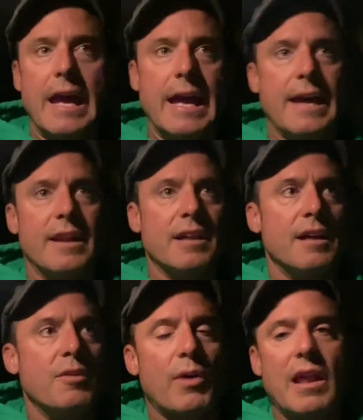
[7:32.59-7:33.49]
And
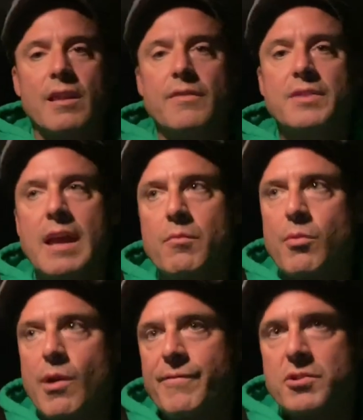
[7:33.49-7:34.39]
what I love the
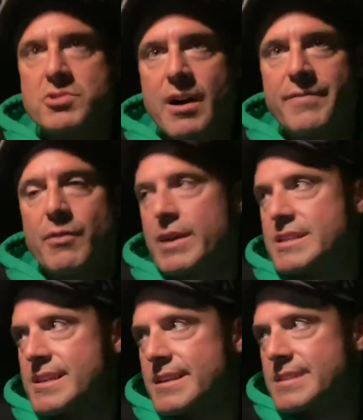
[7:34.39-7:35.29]
camber bar, first off, it
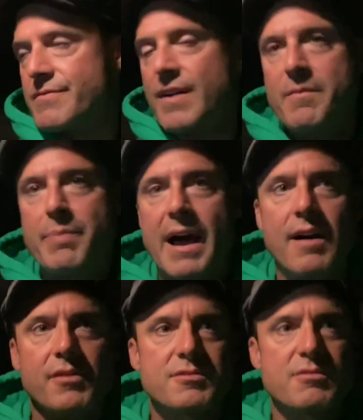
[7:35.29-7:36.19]
weighs 65
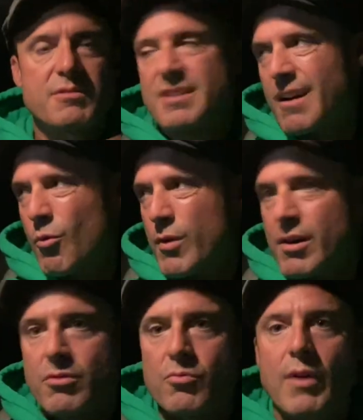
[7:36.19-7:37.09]
pounds, so it's like a
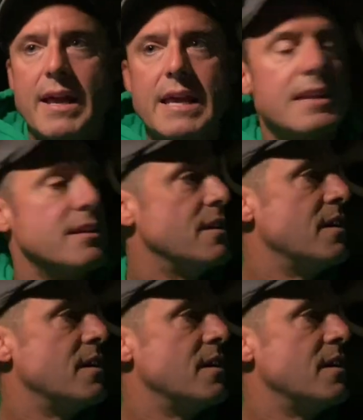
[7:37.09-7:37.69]
weird weight.